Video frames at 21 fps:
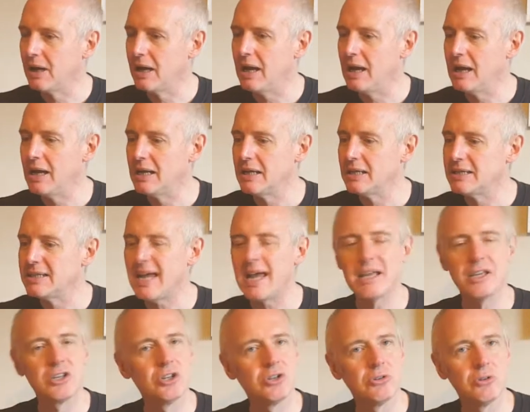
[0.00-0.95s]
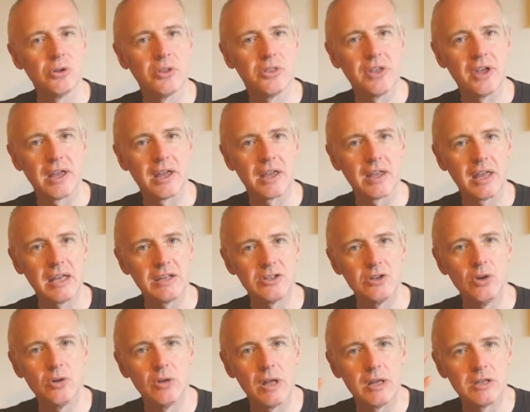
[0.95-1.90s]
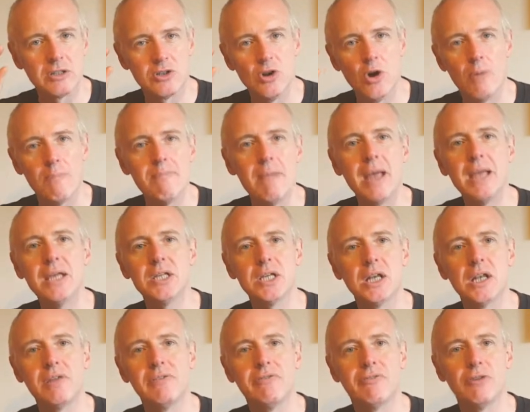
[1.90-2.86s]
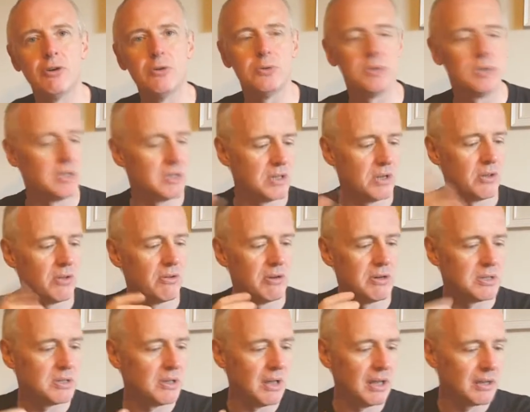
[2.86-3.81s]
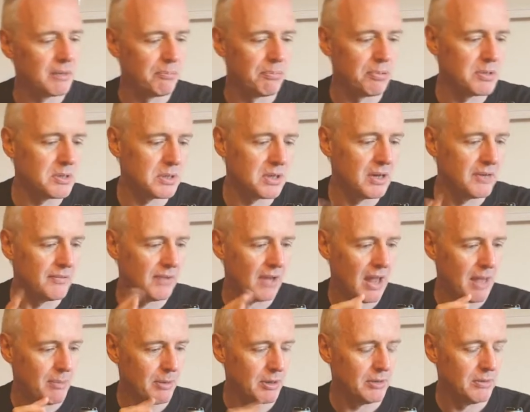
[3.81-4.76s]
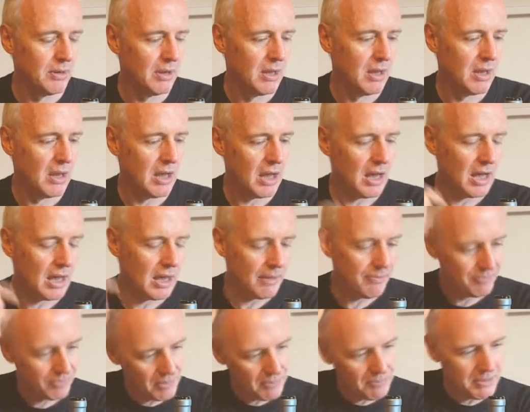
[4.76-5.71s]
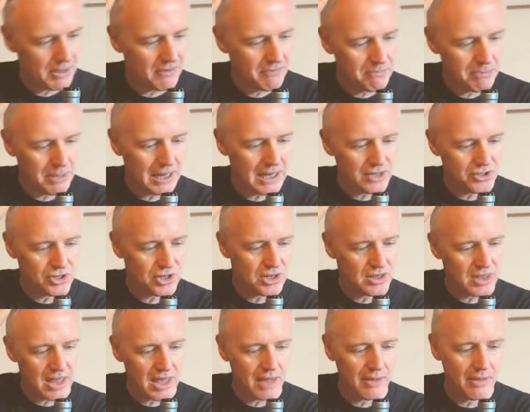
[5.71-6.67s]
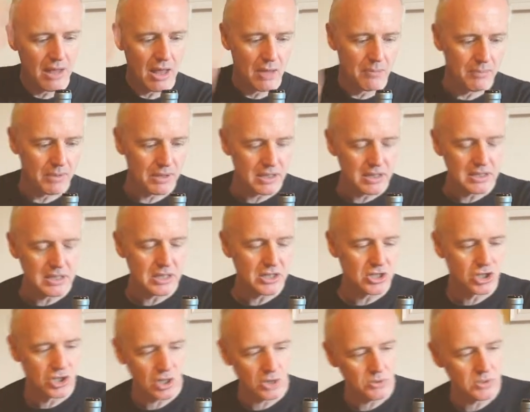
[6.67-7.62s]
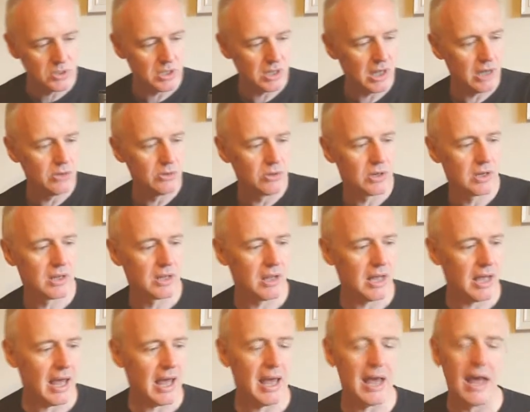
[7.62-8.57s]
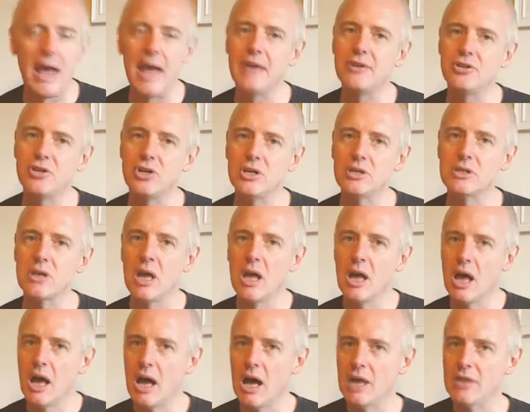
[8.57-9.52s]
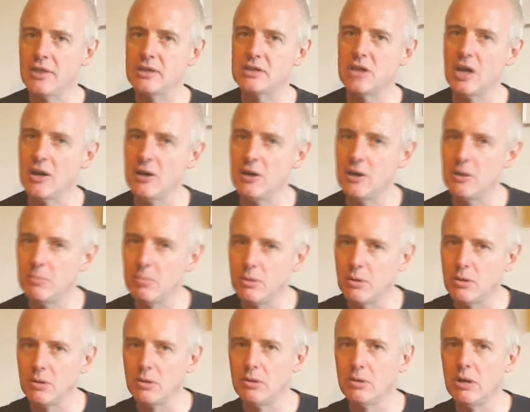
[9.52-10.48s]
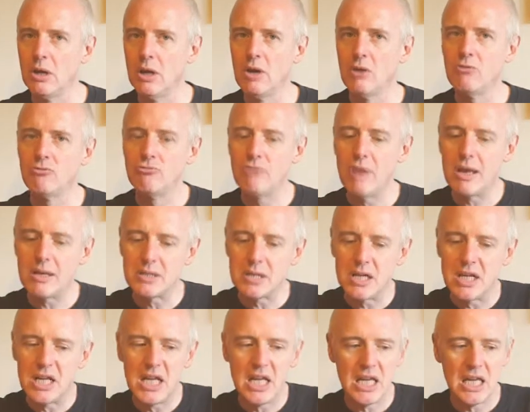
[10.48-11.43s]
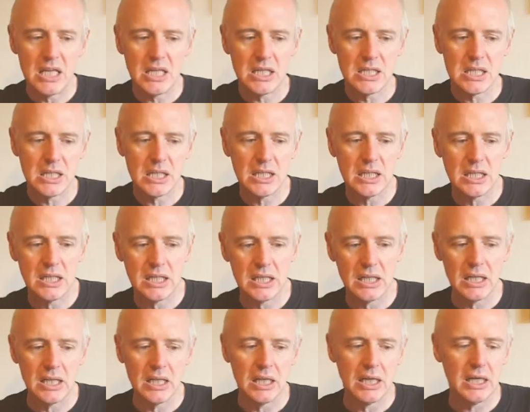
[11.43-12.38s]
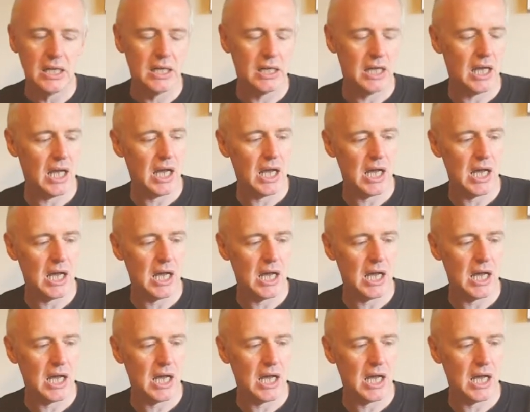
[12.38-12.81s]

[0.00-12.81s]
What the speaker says: textural thing. It's not amazingly fruity. So there is a preserved lemon, a bit of peach in there. But there's these toasty oak edges, this herbal, resiny, slightly